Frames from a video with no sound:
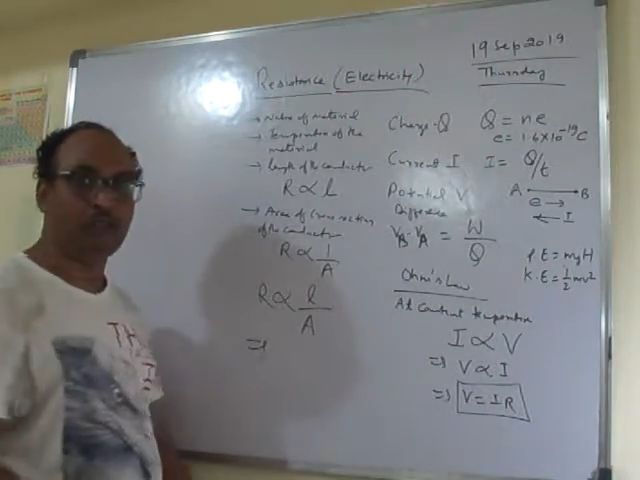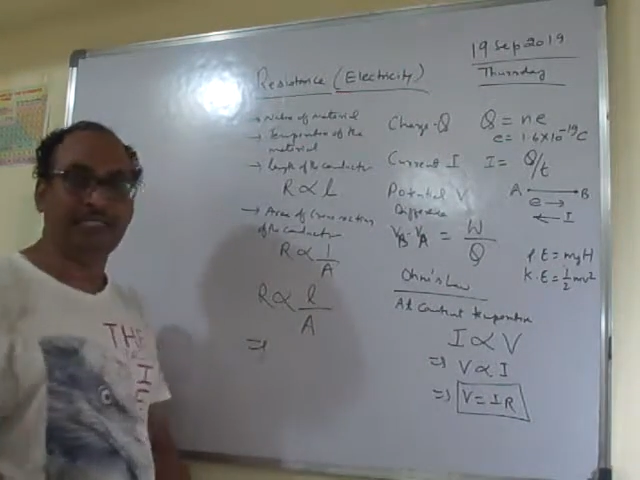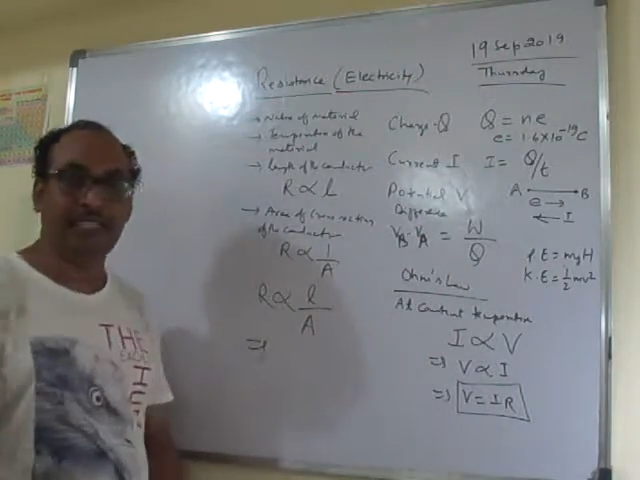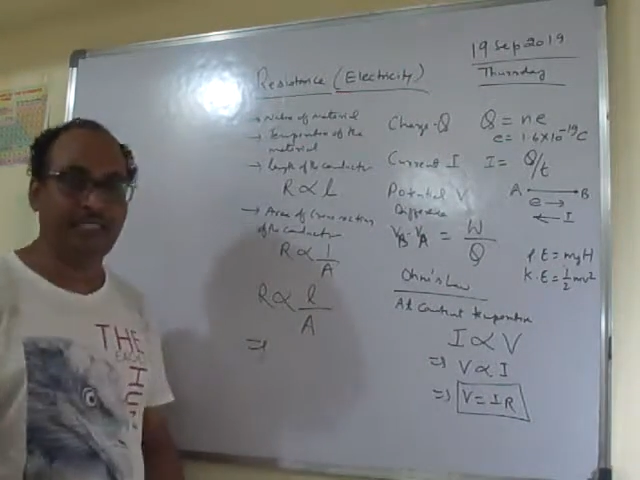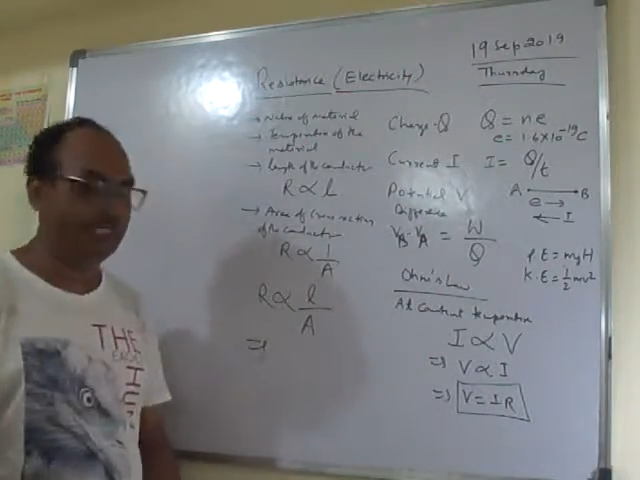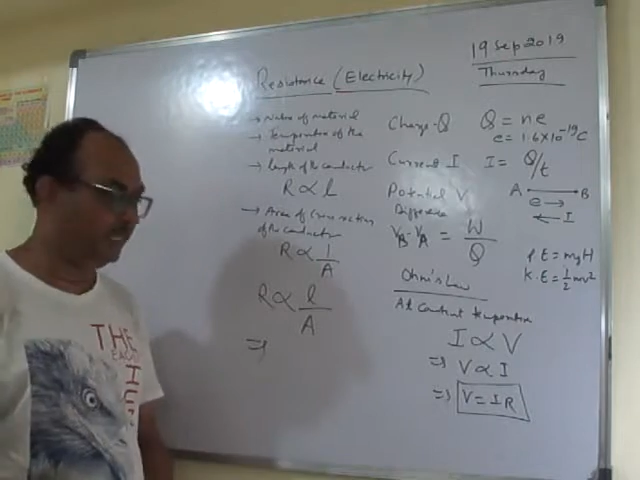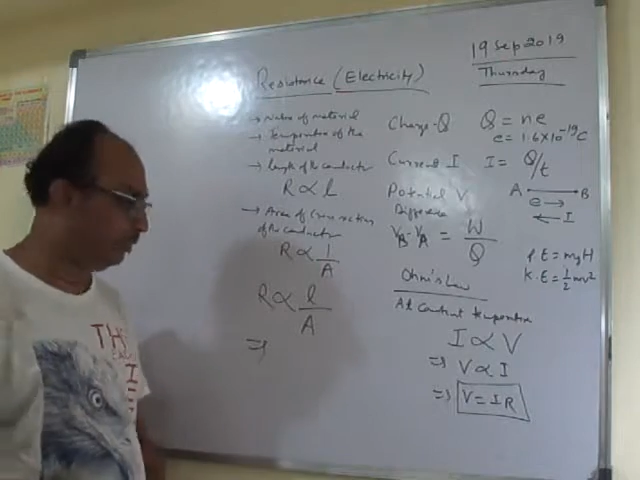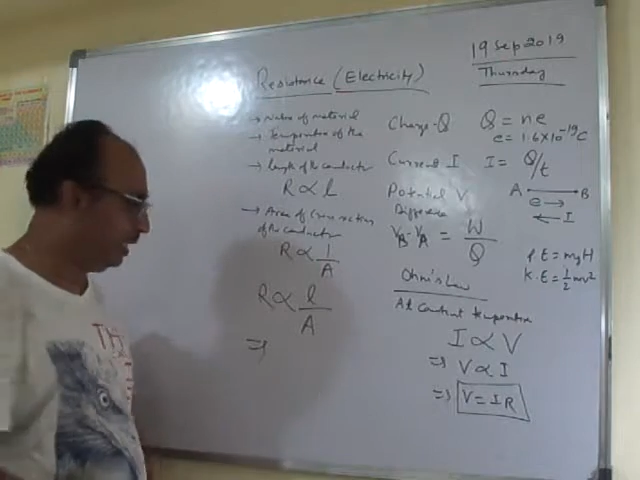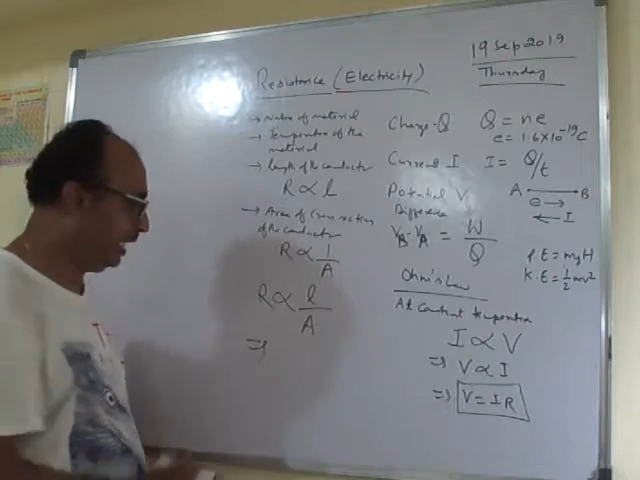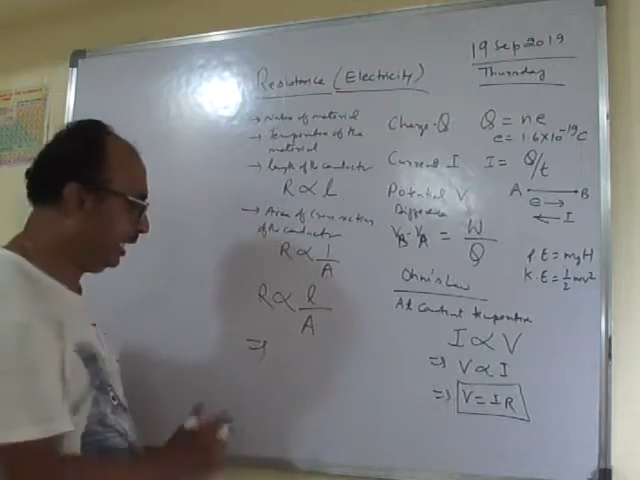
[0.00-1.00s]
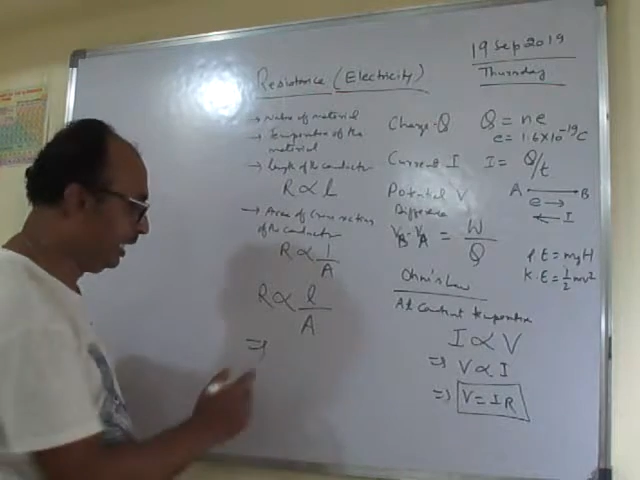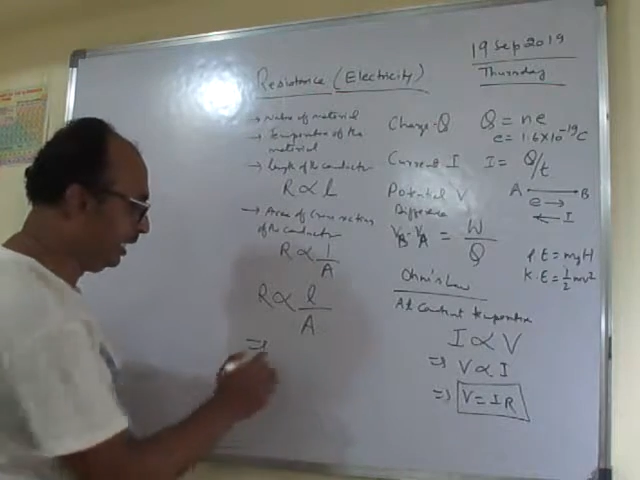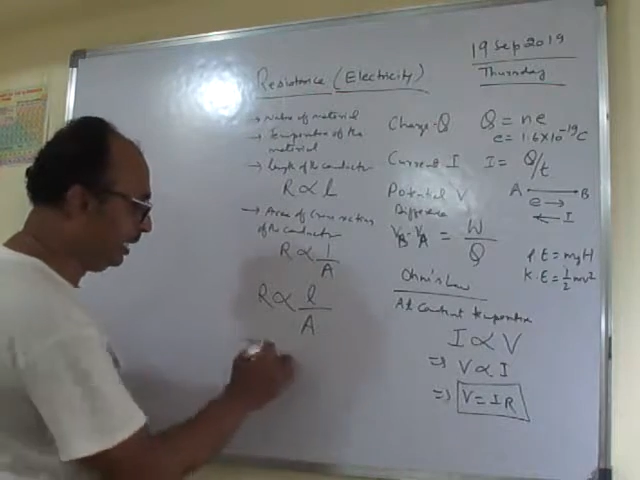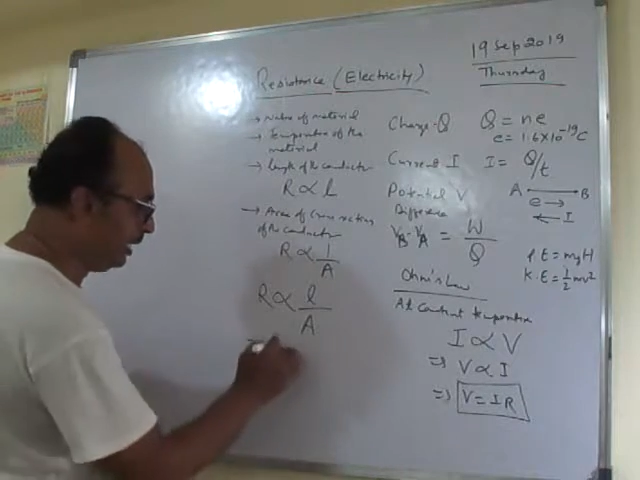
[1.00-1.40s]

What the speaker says: constant, gentlemen, here,